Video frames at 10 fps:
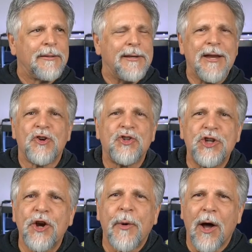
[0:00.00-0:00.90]
near
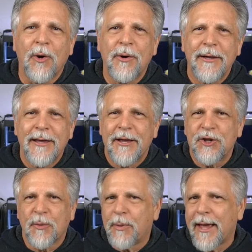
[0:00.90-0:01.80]
zero,
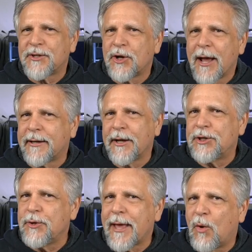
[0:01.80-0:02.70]
your plants are not going to
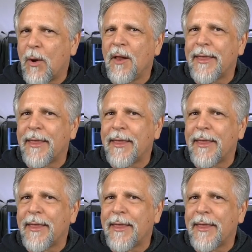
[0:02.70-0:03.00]
do that well.